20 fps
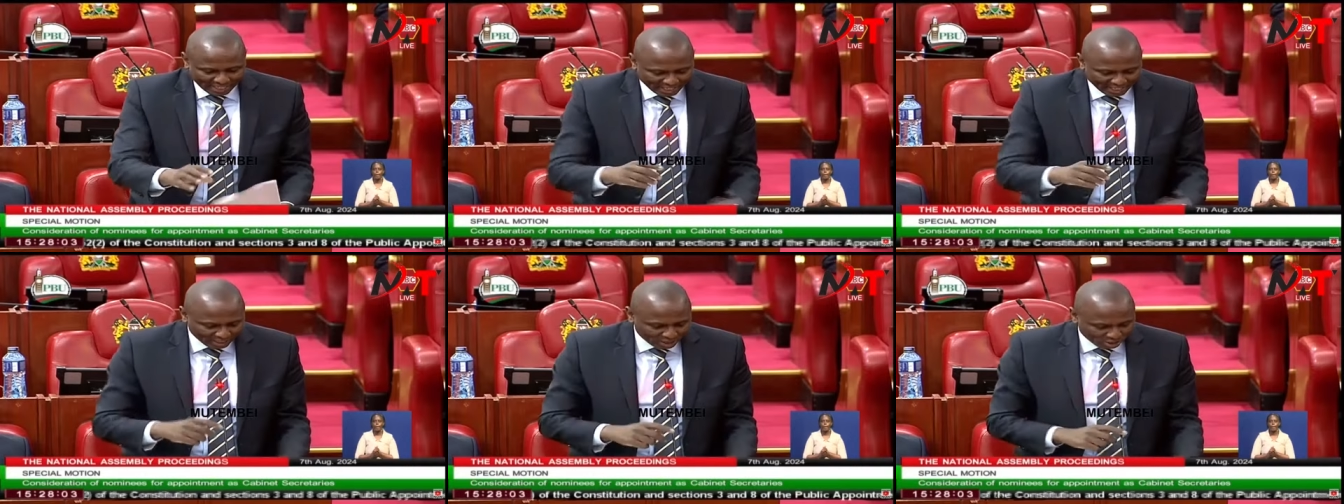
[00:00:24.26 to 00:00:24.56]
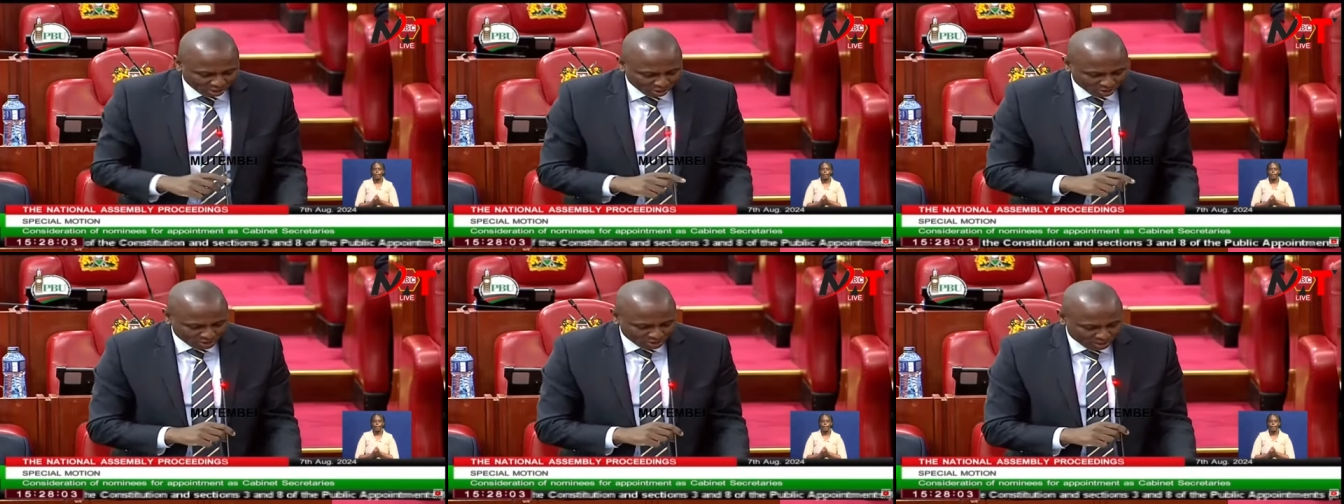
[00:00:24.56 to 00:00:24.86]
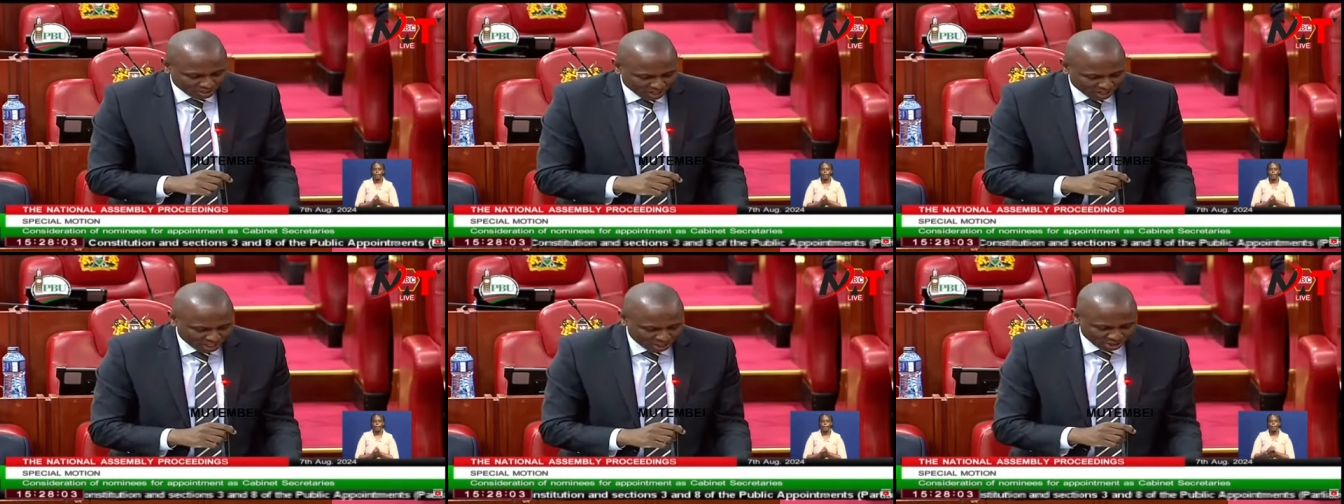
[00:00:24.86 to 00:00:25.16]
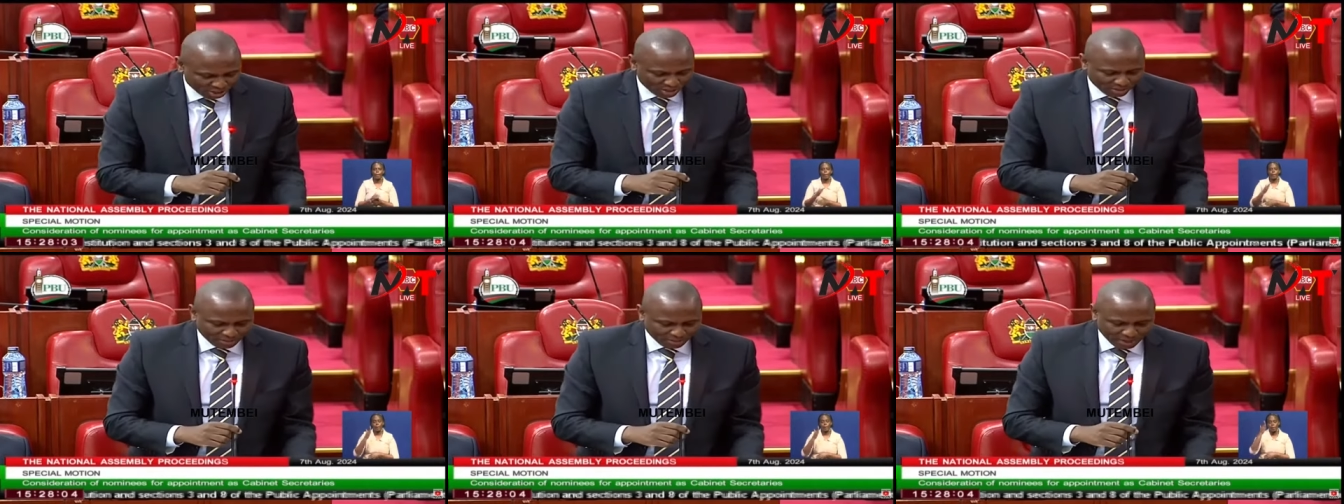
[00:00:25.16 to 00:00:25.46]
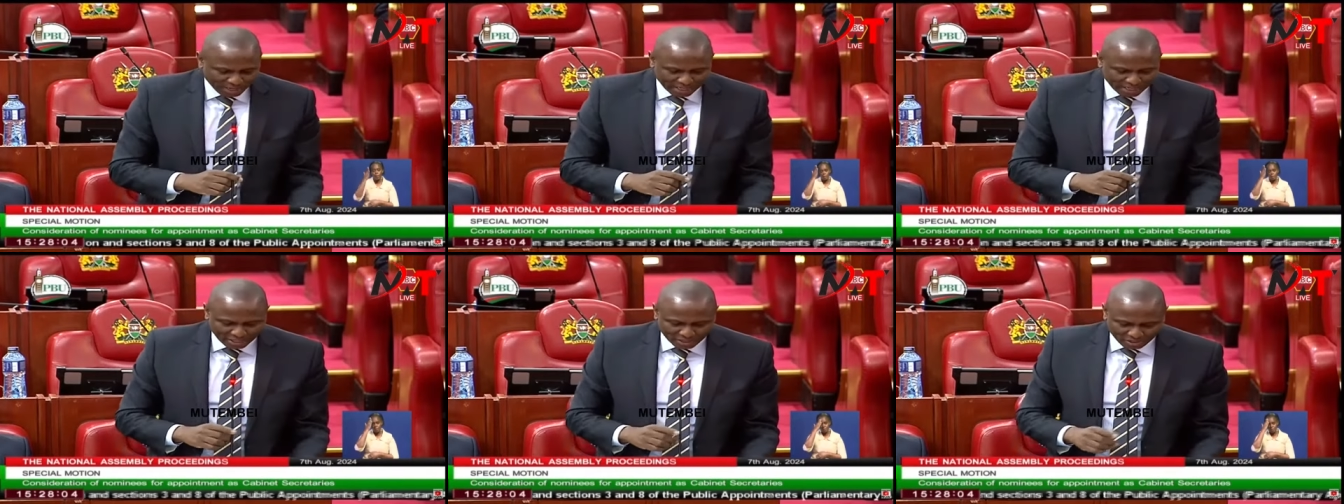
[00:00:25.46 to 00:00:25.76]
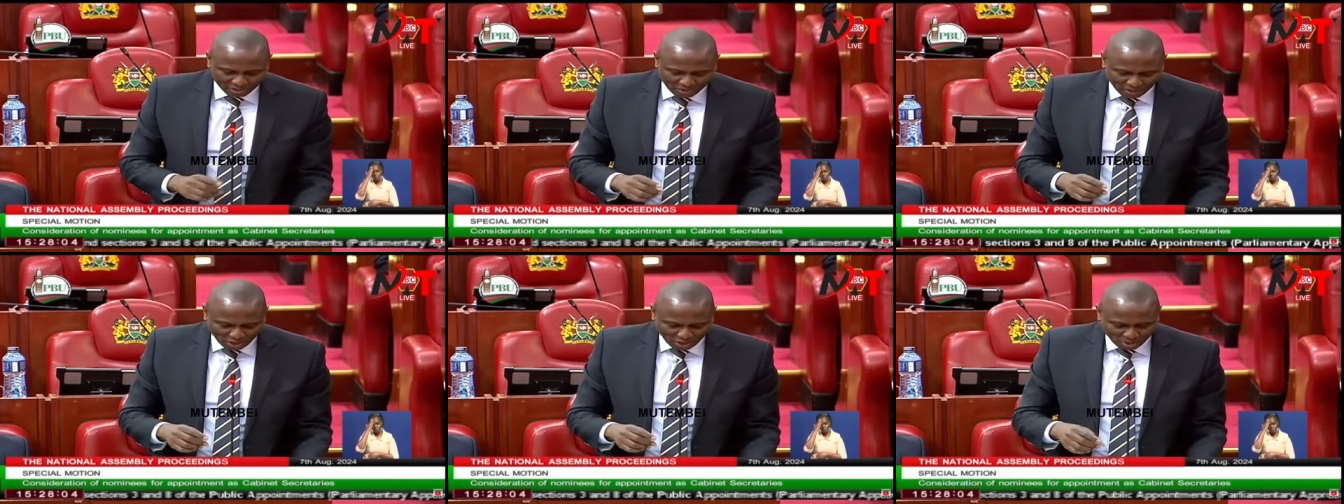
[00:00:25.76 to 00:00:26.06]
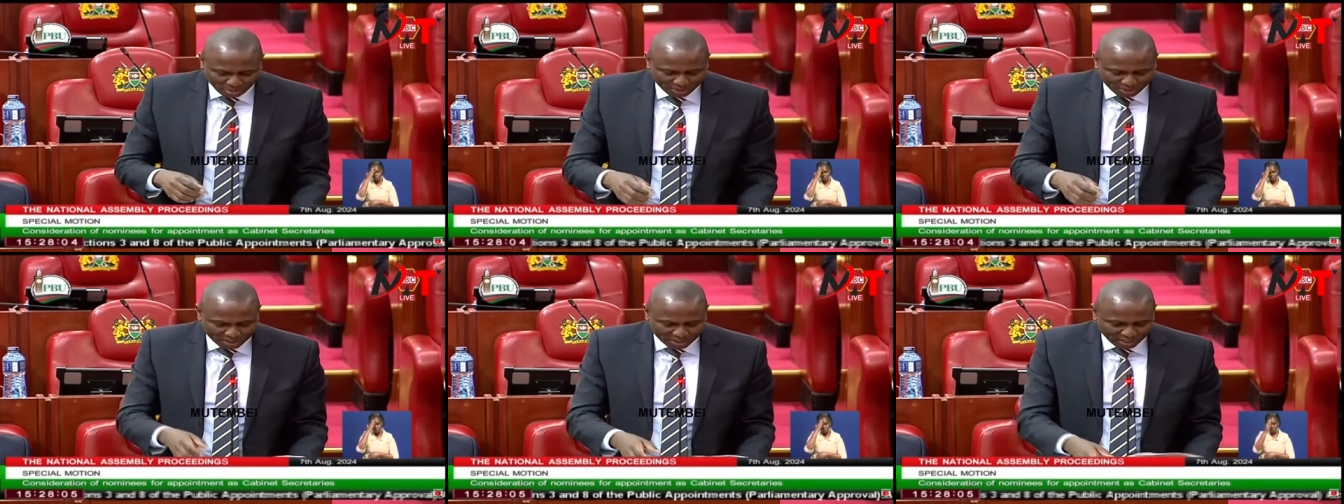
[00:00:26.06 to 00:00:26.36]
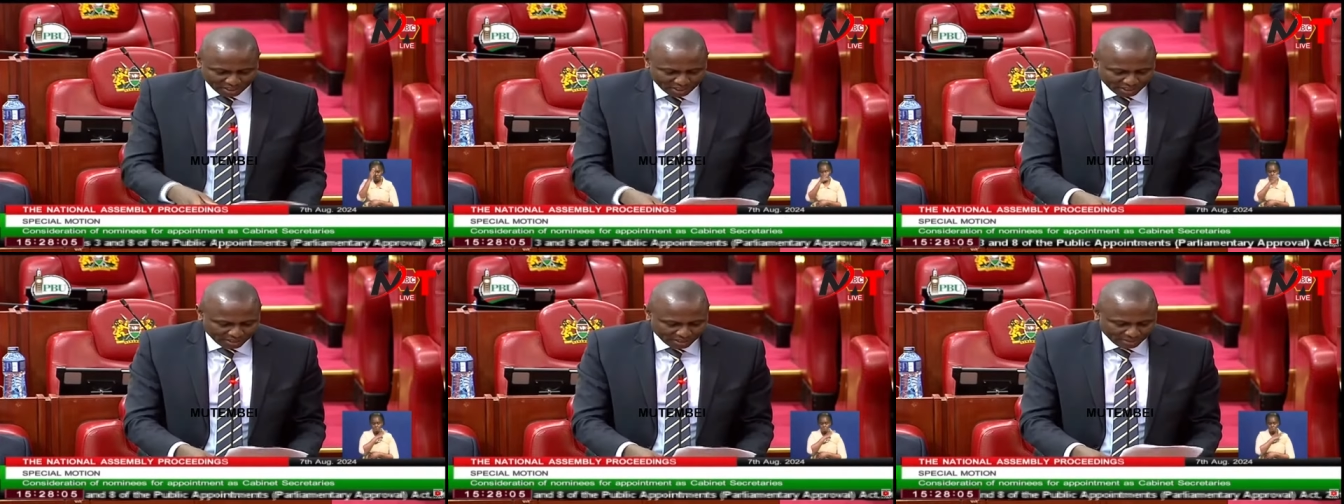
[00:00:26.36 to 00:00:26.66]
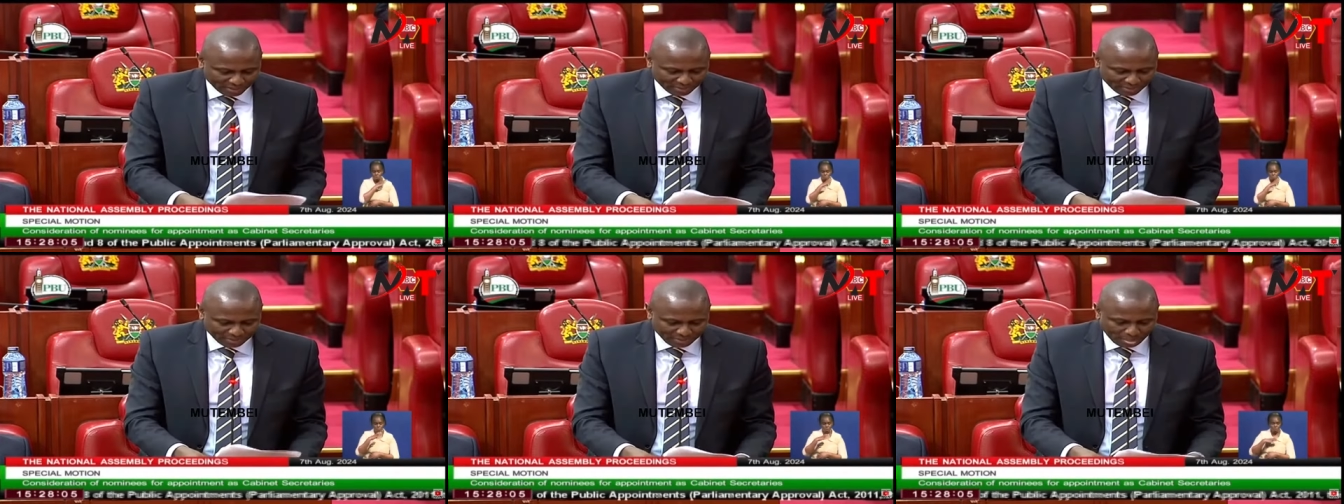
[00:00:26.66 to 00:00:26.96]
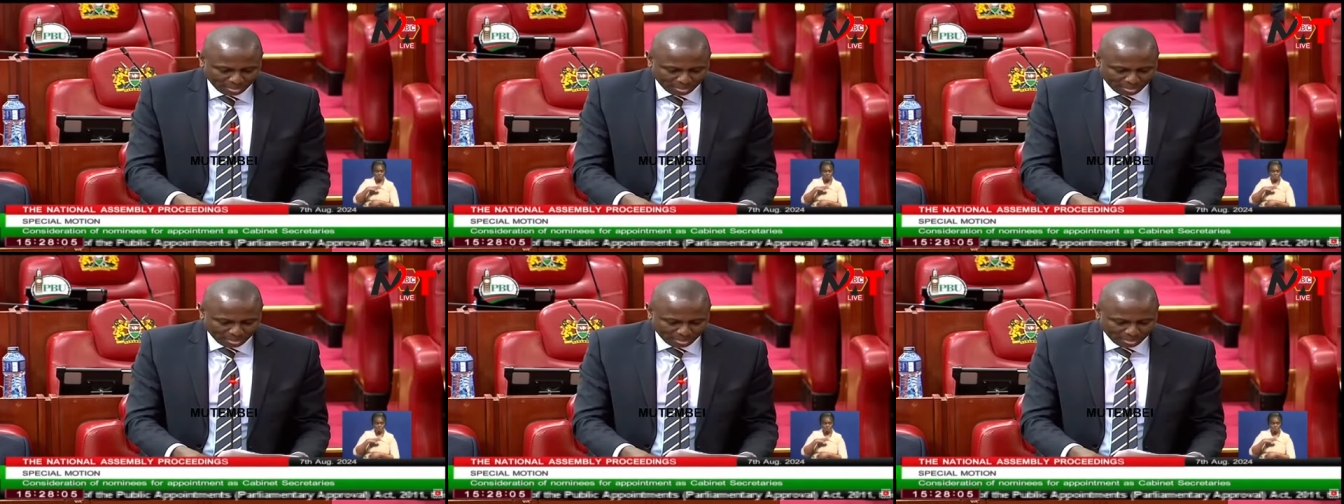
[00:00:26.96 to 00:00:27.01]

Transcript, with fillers: into consideration the findings of the committee